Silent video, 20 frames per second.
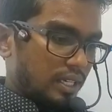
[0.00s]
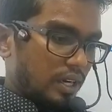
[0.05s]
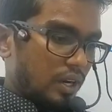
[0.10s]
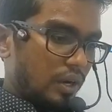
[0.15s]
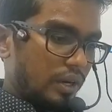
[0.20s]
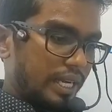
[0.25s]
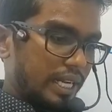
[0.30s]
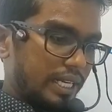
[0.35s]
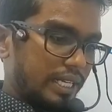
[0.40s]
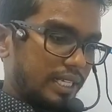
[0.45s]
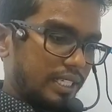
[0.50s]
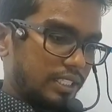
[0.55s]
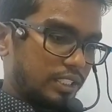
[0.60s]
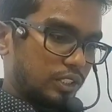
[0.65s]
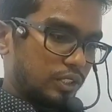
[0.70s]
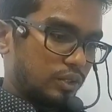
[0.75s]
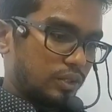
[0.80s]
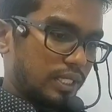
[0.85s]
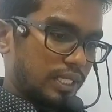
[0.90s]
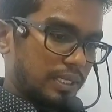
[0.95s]
Okay, dear
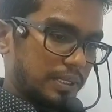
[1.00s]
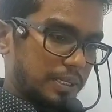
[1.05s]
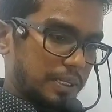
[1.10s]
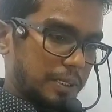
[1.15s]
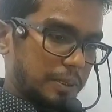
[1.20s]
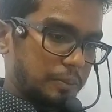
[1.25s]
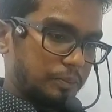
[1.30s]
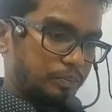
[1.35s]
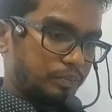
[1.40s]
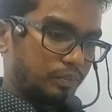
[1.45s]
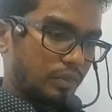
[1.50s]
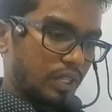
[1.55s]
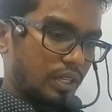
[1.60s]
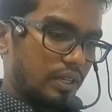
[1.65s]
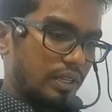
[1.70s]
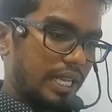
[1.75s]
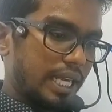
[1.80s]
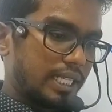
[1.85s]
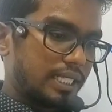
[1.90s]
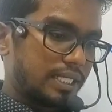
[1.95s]
students,
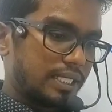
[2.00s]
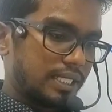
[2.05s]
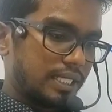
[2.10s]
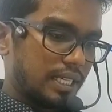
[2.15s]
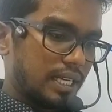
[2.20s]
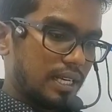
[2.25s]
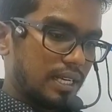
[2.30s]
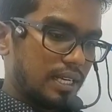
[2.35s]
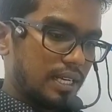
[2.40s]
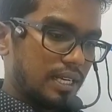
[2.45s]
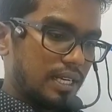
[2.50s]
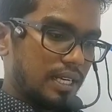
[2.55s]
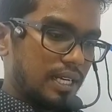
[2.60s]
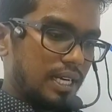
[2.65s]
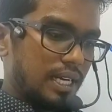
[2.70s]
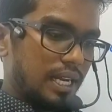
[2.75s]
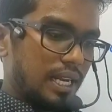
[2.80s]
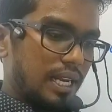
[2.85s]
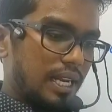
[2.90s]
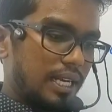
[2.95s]
next
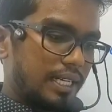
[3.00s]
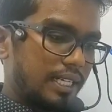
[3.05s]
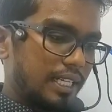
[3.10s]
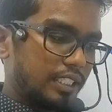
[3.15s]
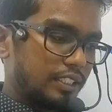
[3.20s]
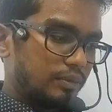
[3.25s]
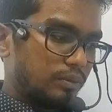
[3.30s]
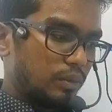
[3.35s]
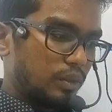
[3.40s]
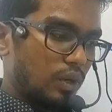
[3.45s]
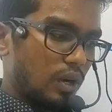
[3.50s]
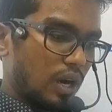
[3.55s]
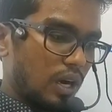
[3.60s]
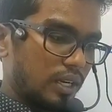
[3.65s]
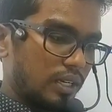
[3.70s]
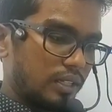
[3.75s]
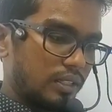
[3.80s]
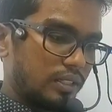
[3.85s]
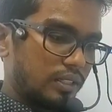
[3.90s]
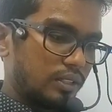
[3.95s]
let us move
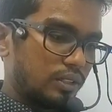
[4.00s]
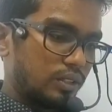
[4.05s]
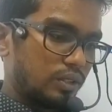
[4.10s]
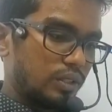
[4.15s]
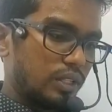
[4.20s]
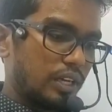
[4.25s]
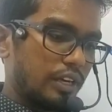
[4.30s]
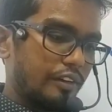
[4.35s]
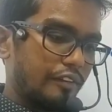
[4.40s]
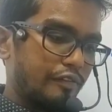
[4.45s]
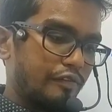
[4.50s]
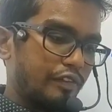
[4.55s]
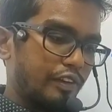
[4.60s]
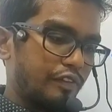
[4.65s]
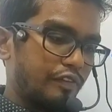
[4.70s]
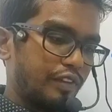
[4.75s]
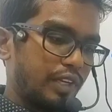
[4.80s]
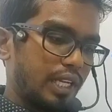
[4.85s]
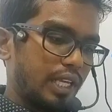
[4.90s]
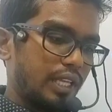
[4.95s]
on to the
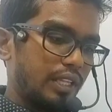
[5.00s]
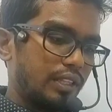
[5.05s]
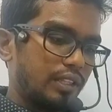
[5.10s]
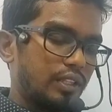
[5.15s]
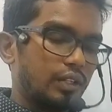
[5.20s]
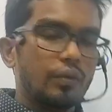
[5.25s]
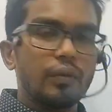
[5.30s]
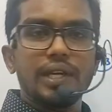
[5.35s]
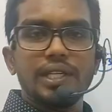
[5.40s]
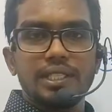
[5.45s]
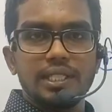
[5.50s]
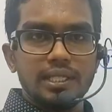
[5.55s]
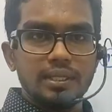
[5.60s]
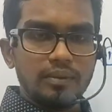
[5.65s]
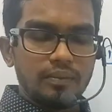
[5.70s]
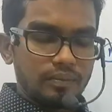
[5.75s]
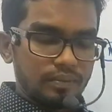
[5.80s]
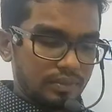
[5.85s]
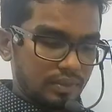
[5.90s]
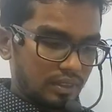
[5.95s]
15th
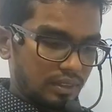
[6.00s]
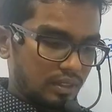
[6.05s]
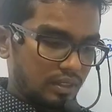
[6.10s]
question.